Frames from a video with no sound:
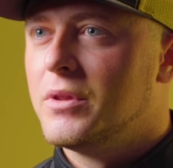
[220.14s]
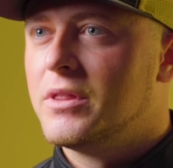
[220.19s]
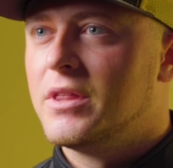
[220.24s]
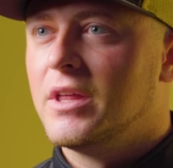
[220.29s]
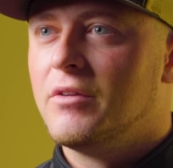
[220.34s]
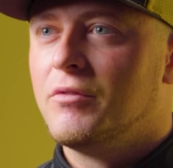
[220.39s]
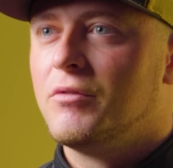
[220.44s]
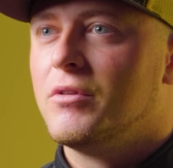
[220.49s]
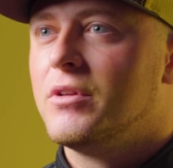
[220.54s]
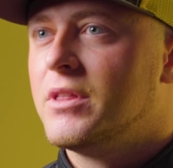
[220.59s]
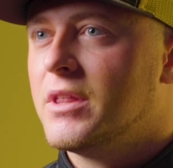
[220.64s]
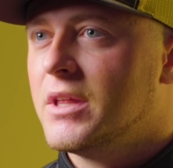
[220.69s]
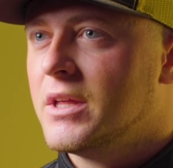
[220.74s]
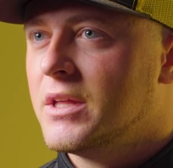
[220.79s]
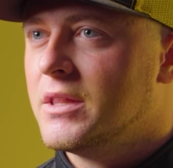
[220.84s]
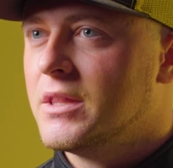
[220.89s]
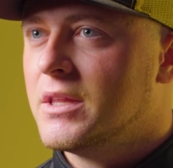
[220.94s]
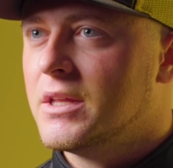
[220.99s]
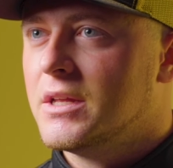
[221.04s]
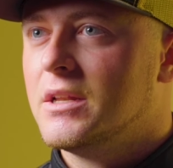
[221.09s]
with
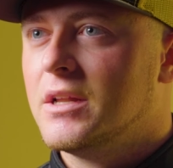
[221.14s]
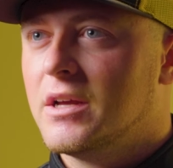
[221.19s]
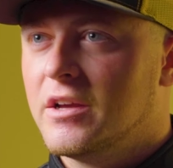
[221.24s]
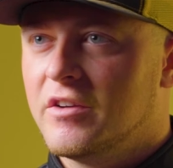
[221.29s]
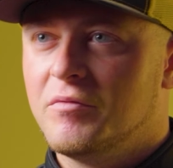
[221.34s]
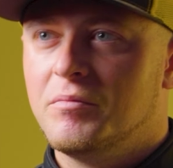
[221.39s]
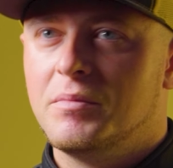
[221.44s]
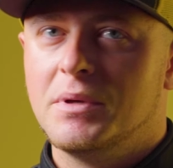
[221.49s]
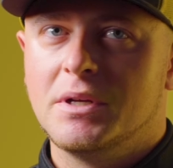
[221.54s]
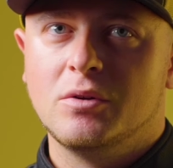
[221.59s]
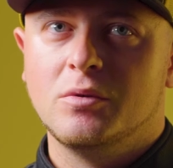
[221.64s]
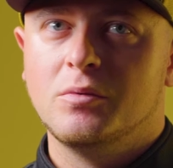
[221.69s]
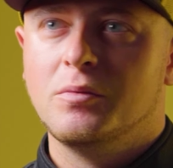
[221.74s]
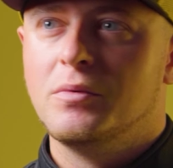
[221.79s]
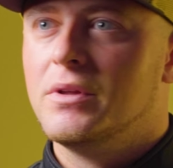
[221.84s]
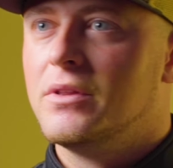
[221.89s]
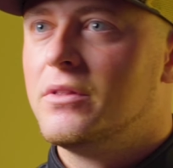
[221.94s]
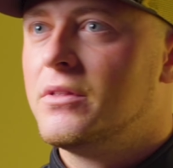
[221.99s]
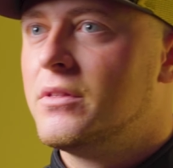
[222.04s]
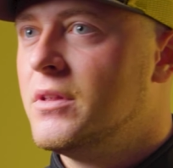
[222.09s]
everything that I've built
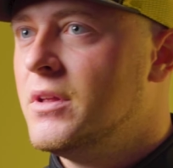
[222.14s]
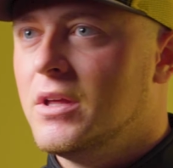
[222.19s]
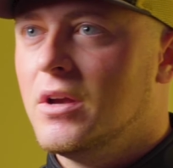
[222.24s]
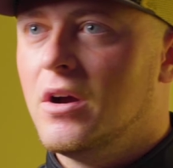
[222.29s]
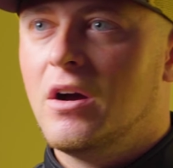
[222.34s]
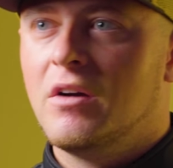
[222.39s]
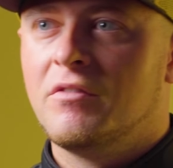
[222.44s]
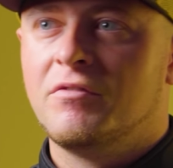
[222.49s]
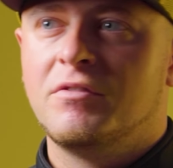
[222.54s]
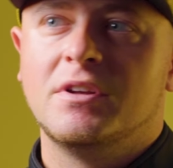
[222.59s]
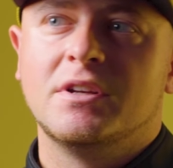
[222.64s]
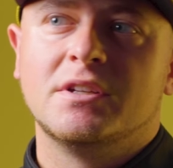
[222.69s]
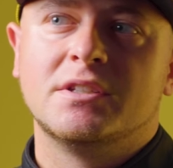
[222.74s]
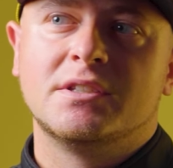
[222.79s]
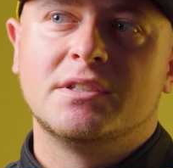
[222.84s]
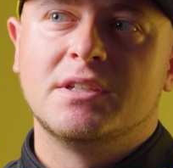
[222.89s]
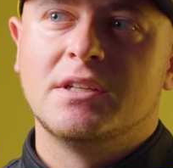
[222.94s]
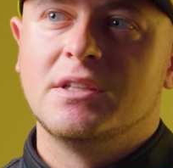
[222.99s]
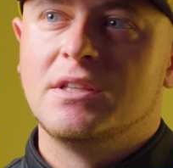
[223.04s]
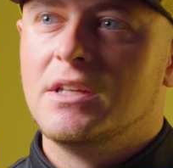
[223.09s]
with the
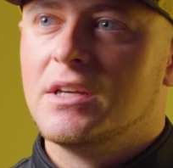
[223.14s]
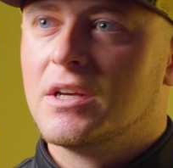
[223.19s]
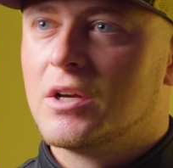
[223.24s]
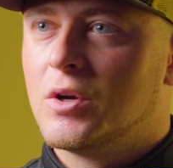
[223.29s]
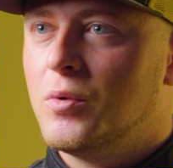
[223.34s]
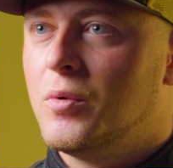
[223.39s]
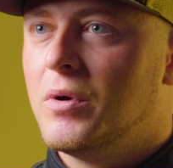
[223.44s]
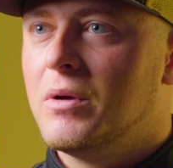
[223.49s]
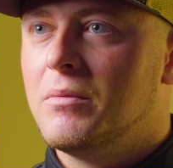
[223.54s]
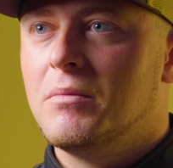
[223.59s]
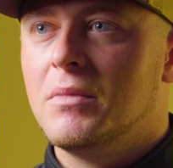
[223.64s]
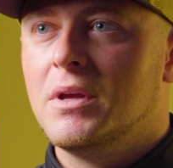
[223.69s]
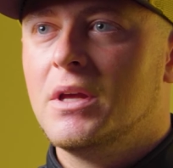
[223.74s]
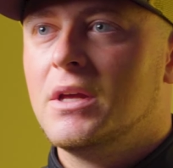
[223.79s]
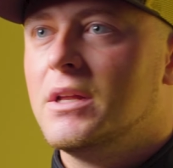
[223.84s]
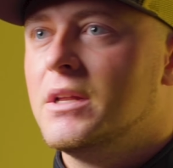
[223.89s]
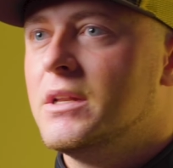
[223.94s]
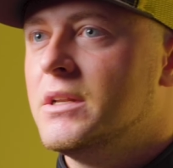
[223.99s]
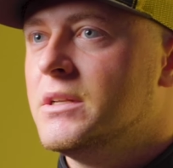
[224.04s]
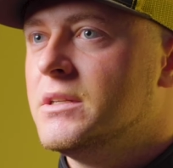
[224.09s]
office and the equipment